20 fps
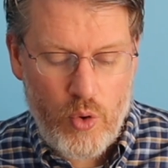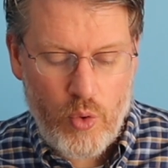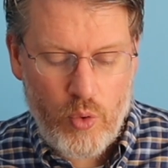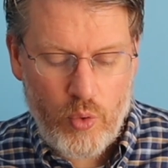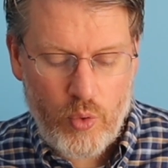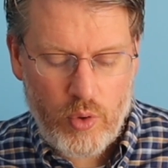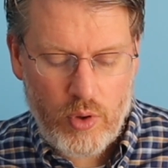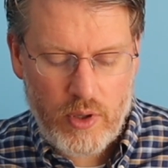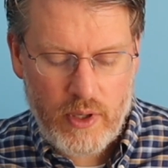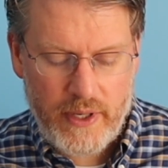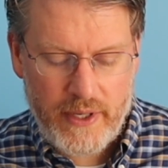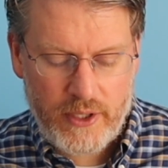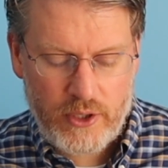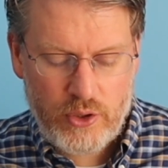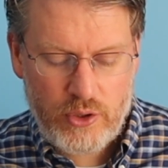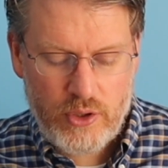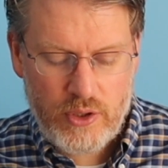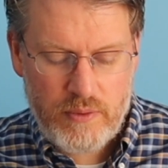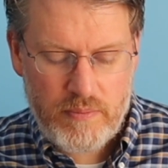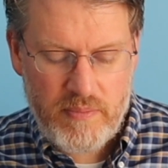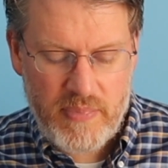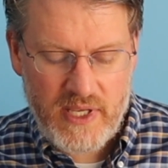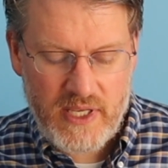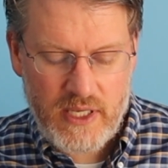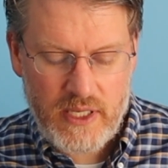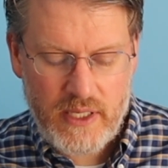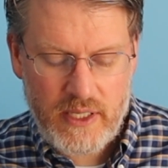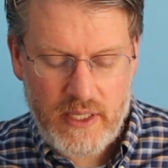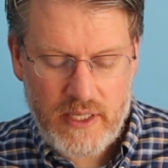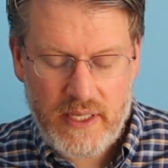or it could
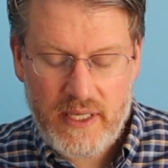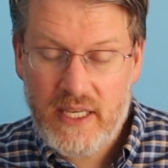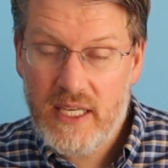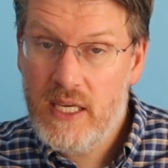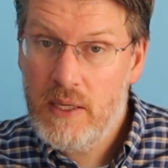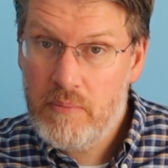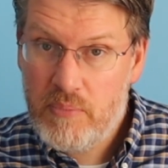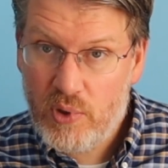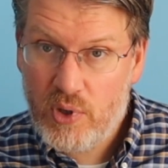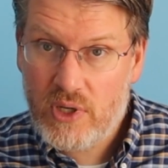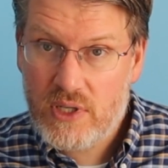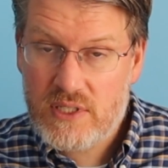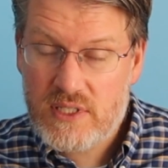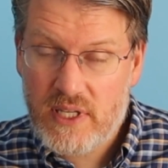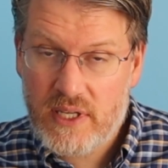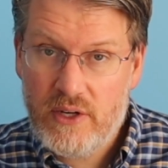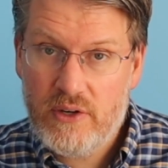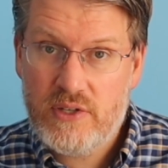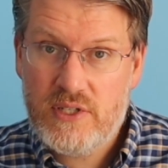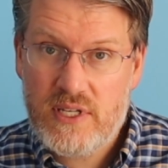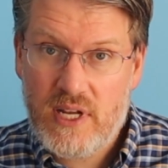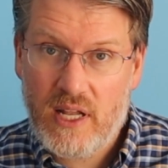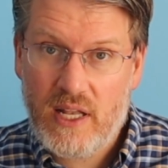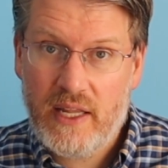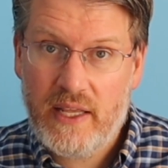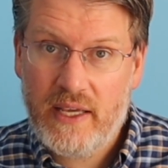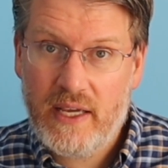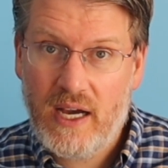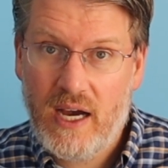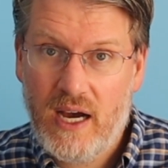be ebooks that you're
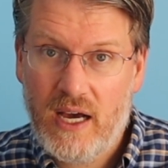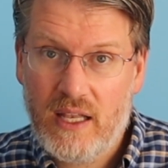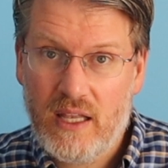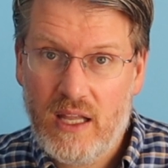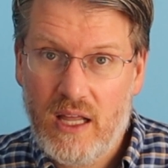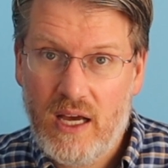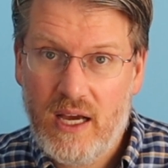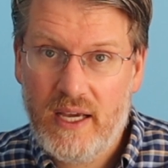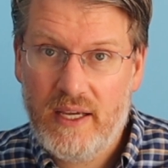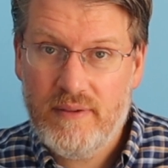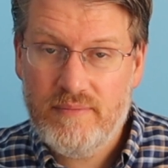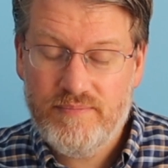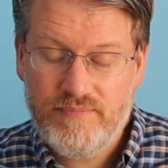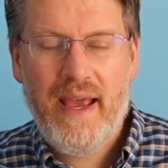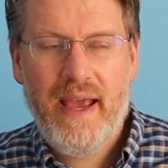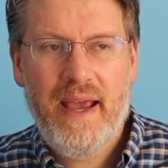selling online.